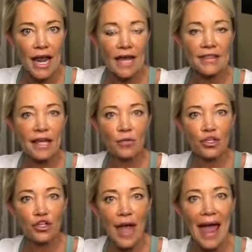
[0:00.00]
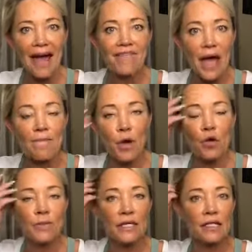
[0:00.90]
And then when you have that
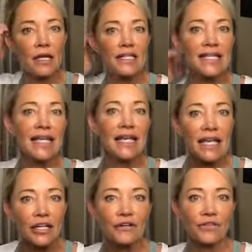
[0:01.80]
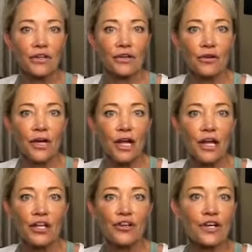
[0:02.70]
moment to interview,
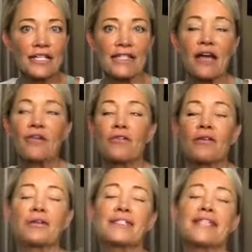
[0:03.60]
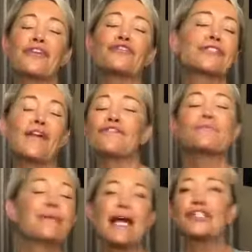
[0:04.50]
you're going to say, oh, girl, sell yourself to me.